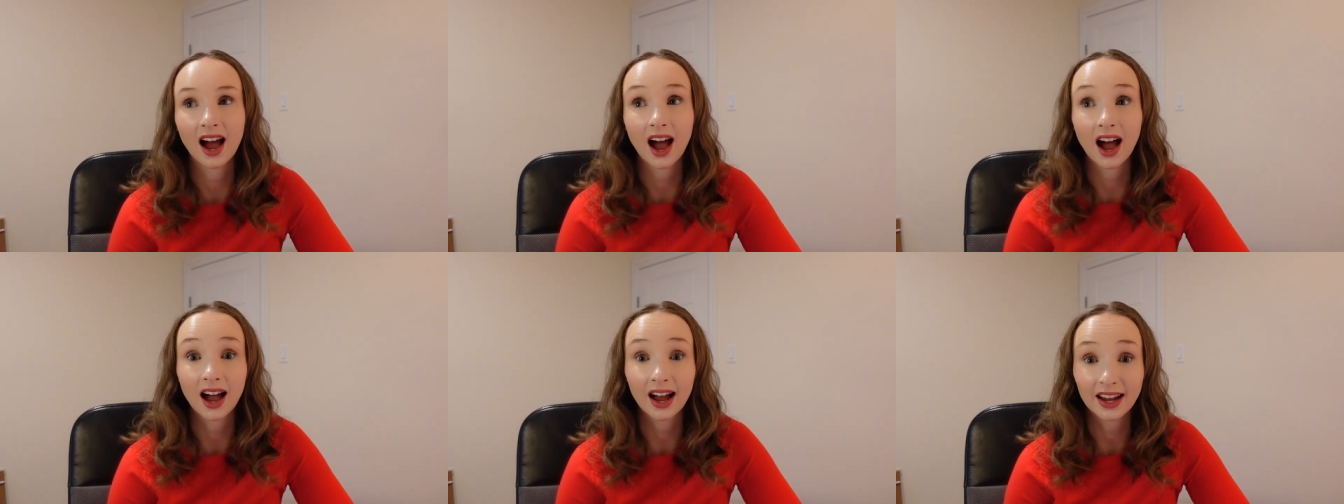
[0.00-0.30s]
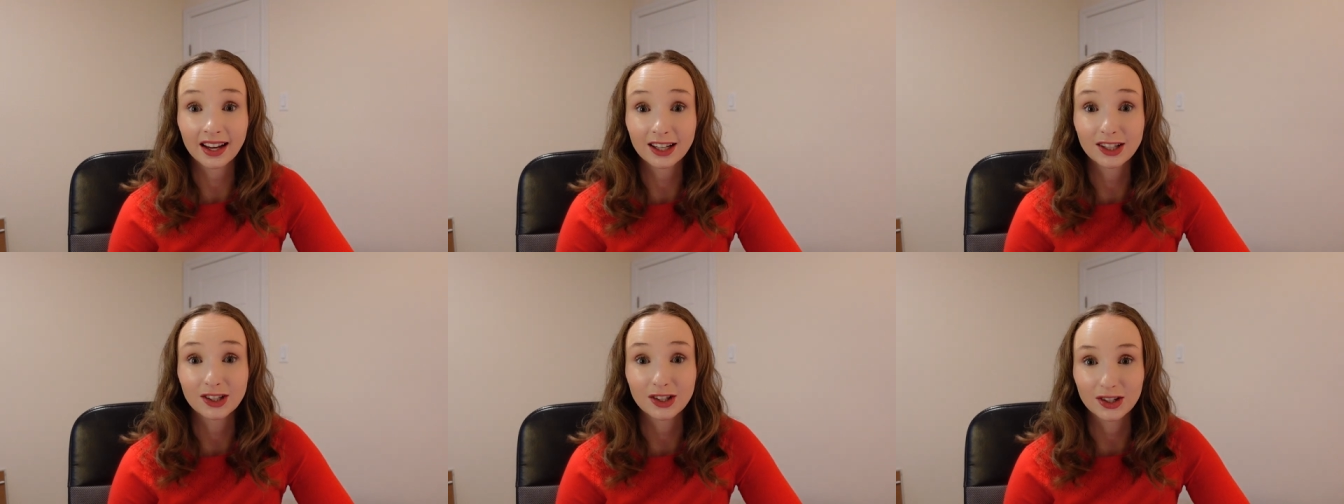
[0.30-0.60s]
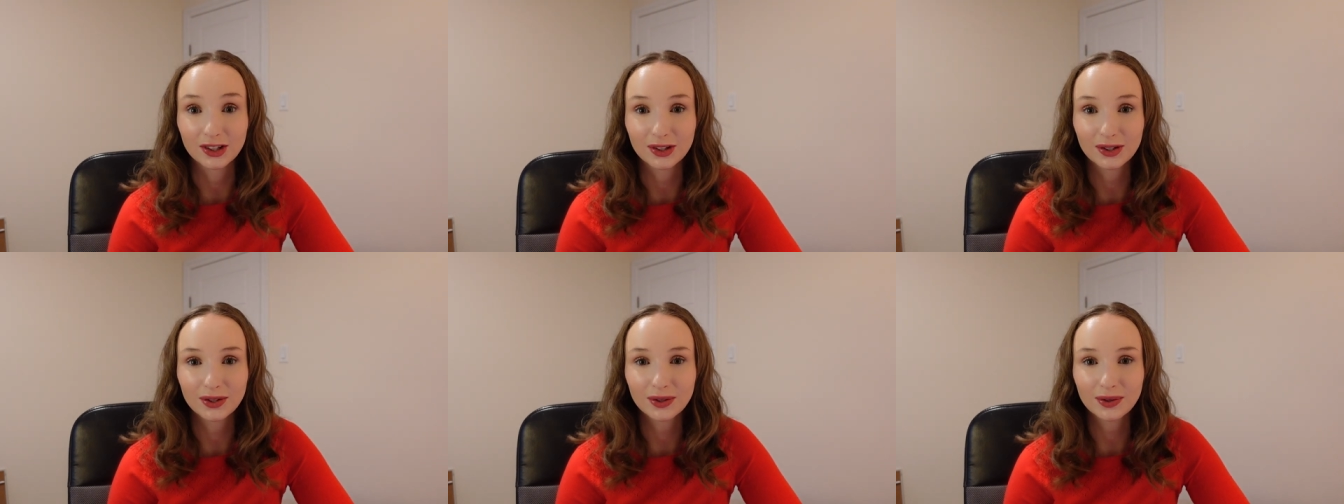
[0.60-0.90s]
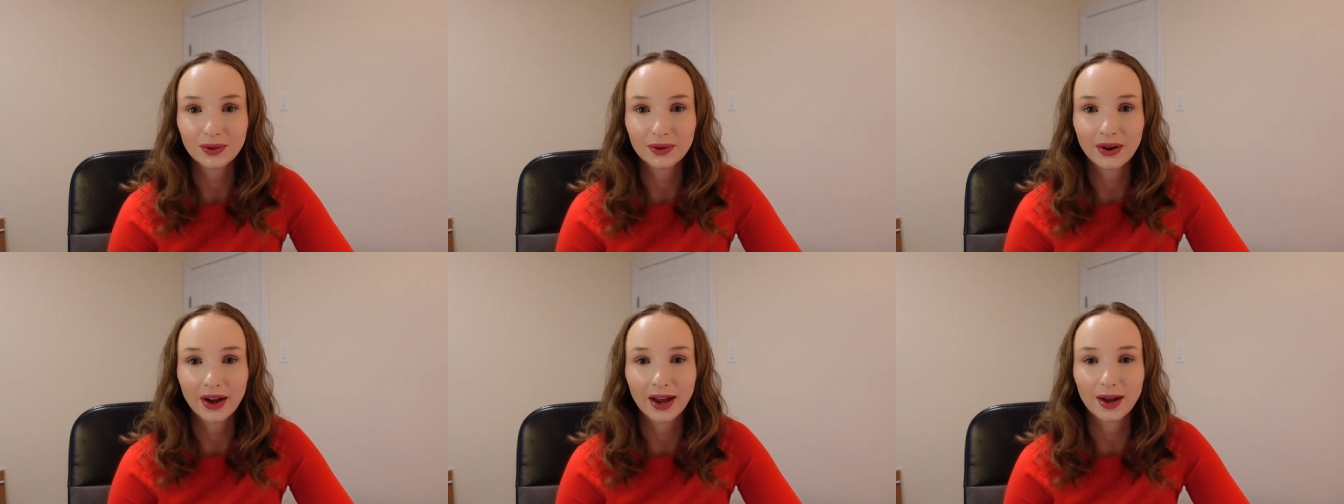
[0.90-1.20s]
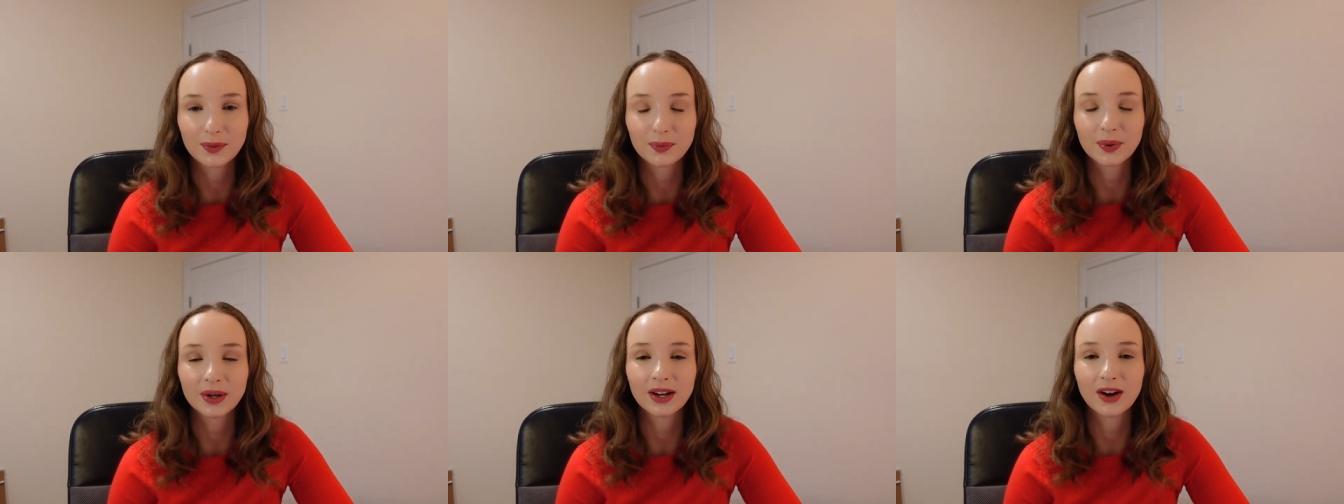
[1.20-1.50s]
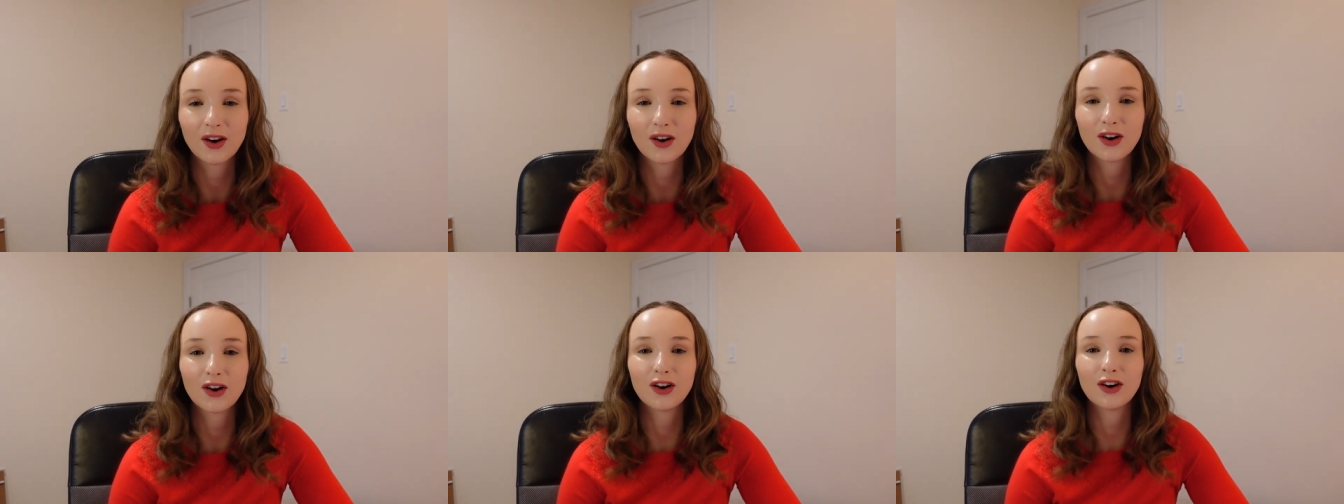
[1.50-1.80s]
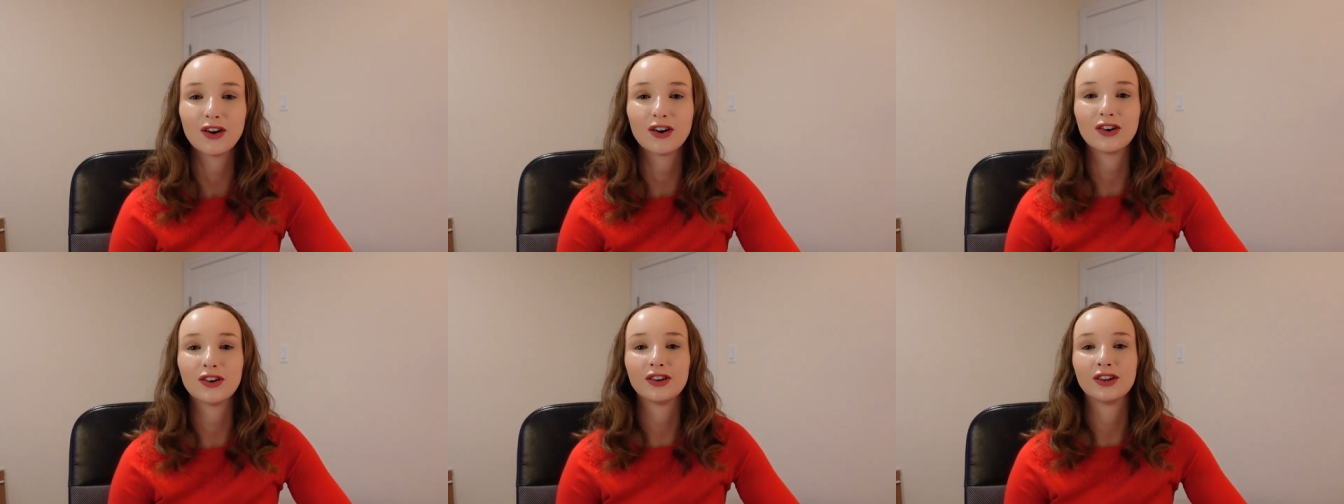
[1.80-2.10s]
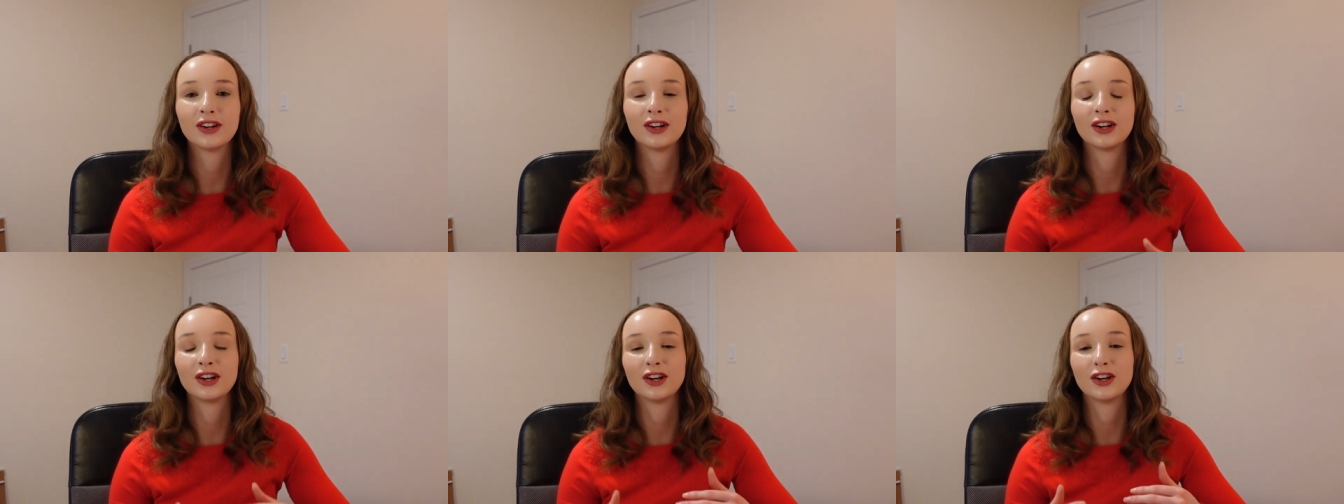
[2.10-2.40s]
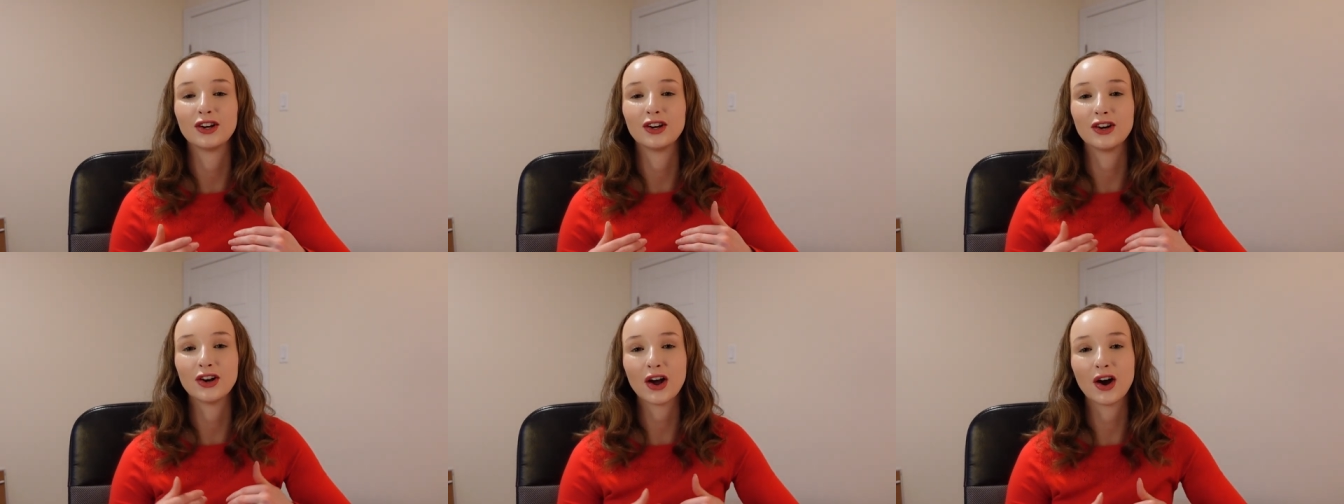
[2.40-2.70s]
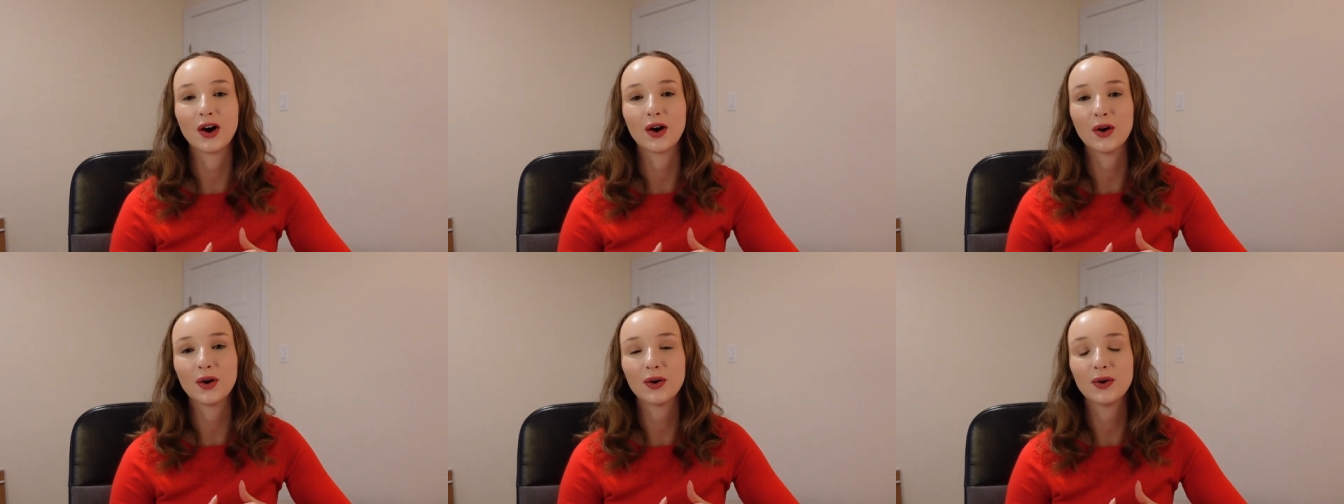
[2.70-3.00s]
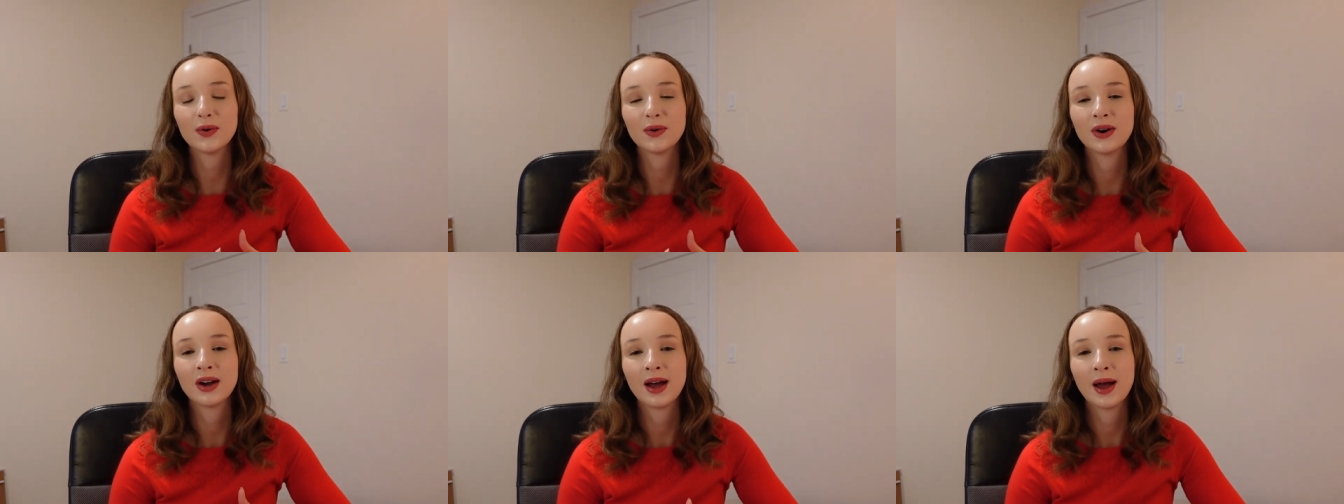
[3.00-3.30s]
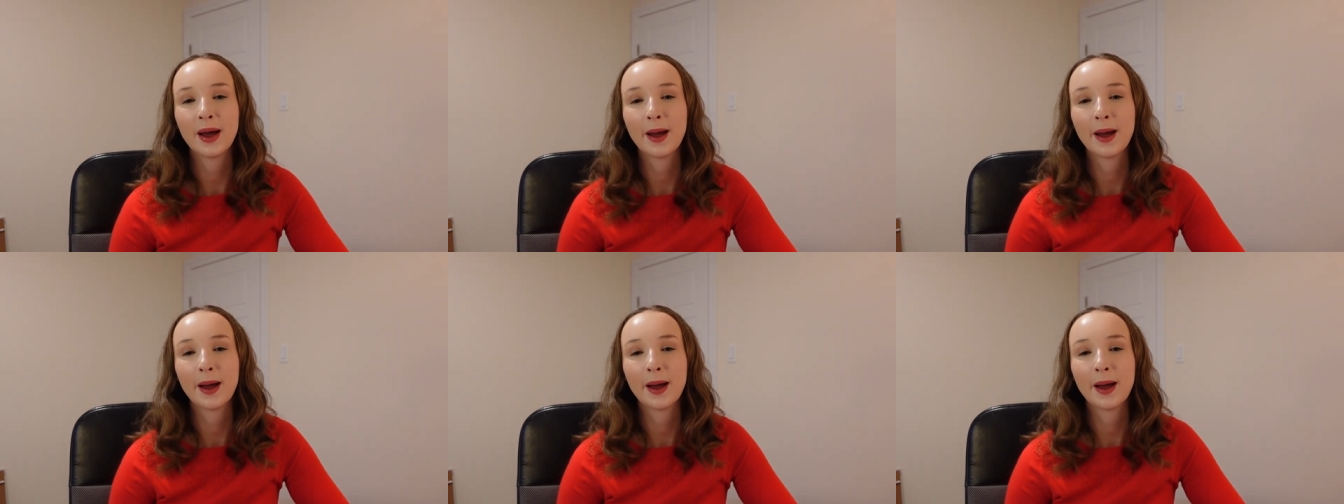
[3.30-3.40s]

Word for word: I knew and we all know,